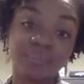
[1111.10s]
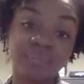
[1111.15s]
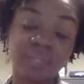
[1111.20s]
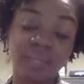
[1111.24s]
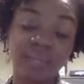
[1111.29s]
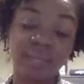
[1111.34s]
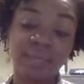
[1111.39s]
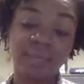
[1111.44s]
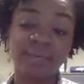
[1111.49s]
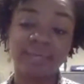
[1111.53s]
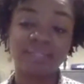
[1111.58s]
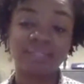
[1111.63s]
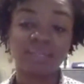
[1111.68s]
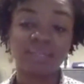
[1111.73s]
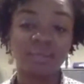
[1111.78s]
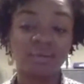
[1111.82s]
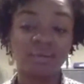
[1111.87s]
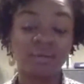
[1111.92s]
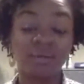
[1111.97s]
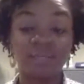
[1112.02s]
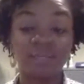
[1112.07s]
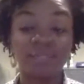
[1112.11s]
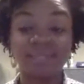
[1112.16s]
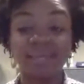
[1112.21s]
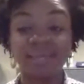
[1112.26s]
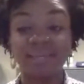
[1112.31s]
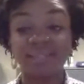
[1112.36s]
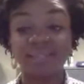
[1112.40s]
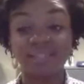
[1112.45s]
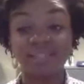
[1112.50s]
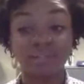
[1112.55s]
And it's not
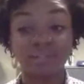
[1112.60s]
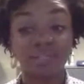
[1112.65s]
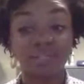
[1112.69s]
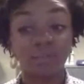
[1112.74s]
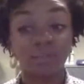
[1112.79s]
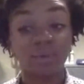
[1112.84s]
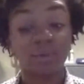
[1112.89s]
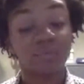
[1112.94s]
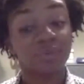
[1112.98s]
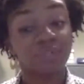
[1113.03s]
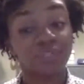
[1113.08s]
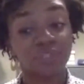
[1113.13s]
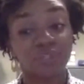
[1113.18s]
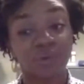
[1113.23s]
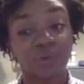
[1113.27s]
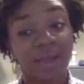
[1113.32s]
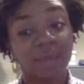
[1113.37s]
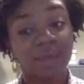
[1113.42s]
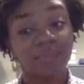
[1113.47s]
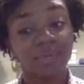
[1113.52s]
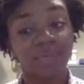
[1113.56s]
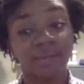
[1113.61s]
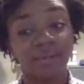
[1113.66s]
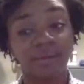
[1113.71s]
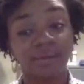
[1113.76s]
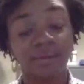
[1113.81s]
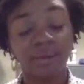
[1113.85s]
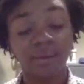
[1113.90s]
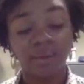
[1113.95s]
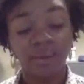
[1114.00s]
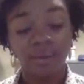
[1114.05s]
necessarily that we're
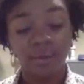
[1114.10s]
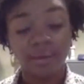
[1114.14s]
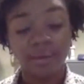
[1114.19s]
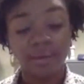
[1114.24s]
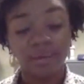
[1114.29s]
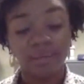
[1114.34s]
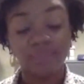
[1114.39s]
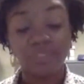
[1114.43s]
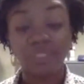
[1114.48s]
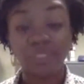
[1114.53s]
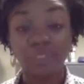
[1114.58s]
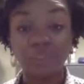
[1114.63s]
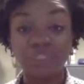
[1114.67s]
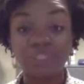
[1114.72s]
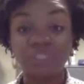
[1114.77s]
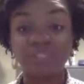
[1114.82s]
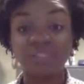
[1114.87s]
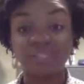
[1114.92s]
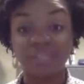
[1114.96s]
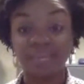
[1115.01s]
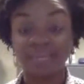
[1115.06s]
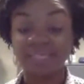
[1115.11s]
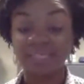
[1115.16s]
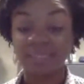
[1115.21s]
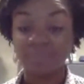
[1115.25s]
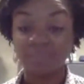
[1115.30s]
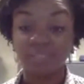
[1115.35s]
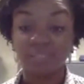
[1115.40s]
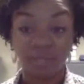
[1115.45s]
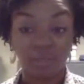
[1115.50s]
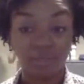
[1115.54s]
prescribing solutions like
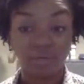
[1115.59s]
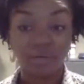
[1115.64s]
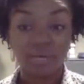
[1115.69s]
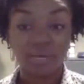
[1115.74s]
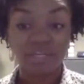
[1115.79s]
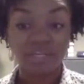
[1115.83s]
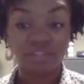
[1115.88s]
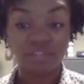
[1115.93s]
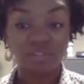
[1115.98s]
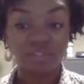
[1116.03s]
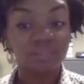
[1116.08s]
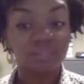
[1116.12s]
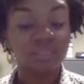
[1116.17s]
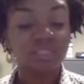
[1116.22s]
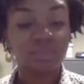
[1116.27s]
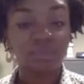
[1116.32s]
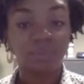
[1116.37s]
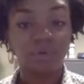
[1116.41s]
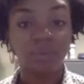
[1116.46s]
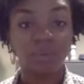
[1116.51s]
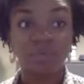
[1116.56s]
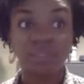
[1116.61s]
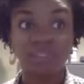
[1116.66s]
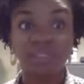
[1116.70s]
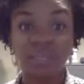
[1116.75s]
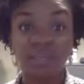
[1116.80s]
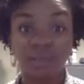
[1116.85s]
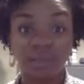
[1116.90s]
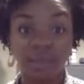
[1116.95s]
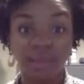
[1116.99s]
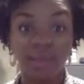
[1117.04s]
some of these other agencies, but we're
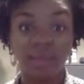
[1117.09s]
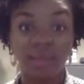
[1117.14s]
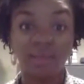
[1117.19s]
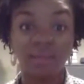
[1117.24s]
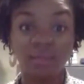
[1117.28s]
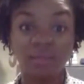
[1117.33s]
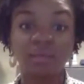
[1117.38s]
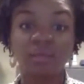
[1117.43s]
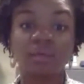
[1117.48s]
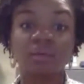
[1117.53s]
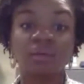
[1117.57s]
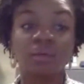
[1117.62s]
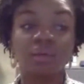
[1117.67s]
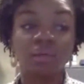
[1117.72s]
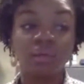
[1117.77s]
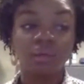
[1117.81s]
saying, hey, look,